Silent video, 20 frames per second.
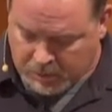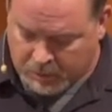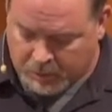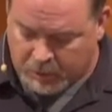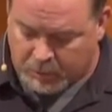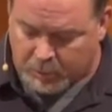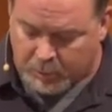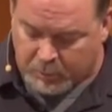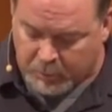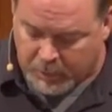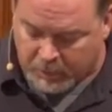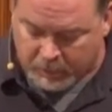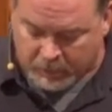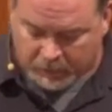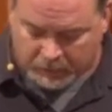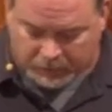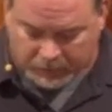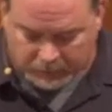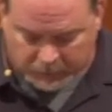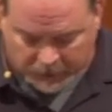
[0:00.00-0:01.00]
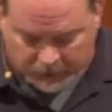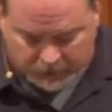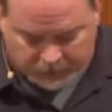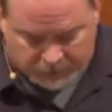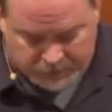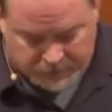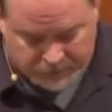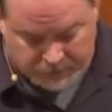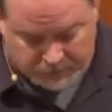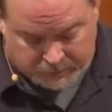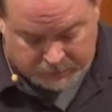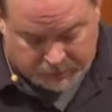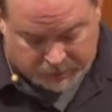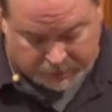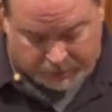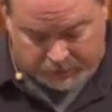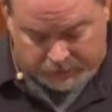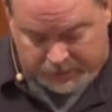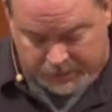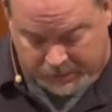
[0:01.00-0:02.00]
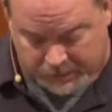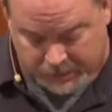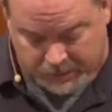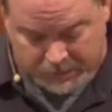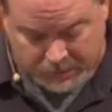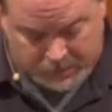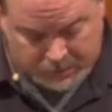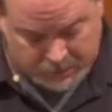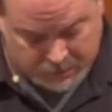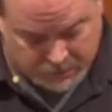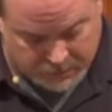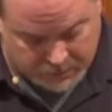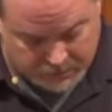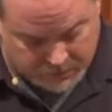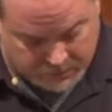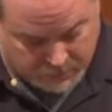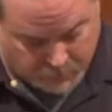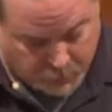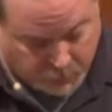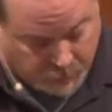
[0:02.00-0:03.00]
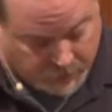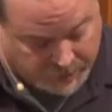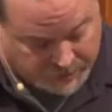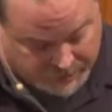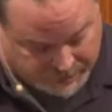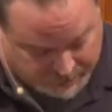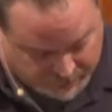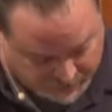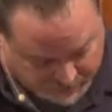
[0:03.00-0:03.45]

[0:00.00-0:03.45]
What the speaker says: And remember, in my closing point,